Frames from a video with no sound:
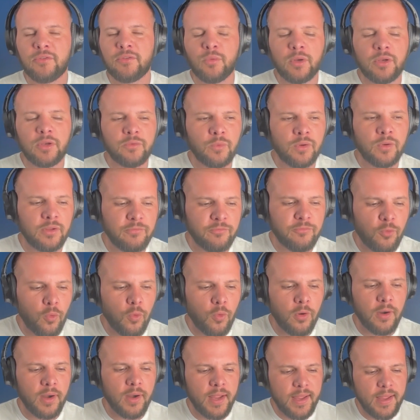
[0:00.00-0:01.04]

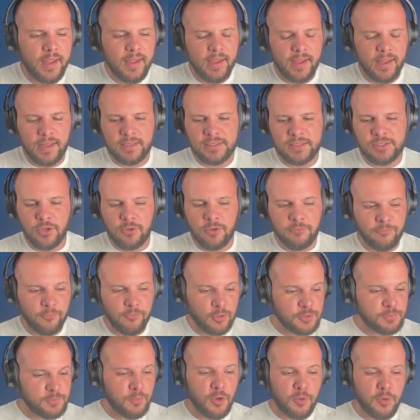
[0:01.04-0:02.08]
2024. And so,
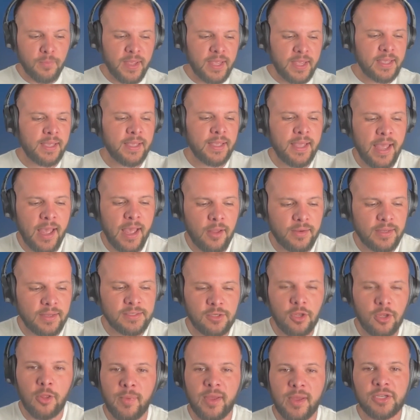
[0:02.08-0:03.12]
first book, Make It Count, is
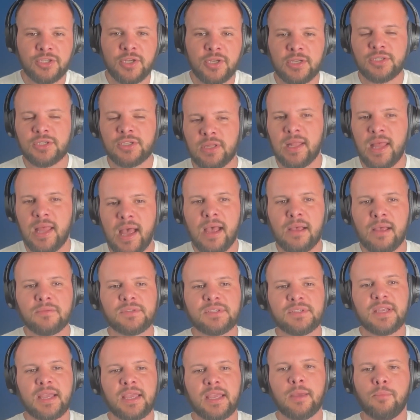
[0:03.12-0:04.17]
all about changing lives.
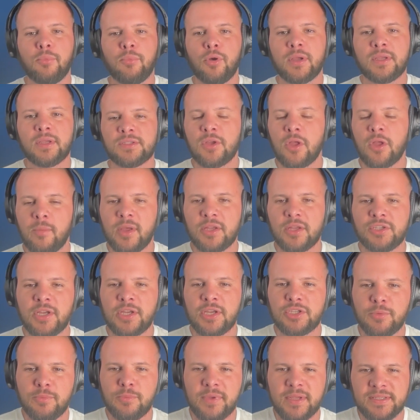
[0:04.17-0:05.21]
Second book is all about
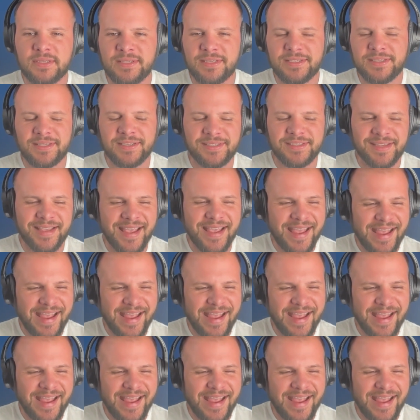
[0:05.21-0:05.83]
changing businesses.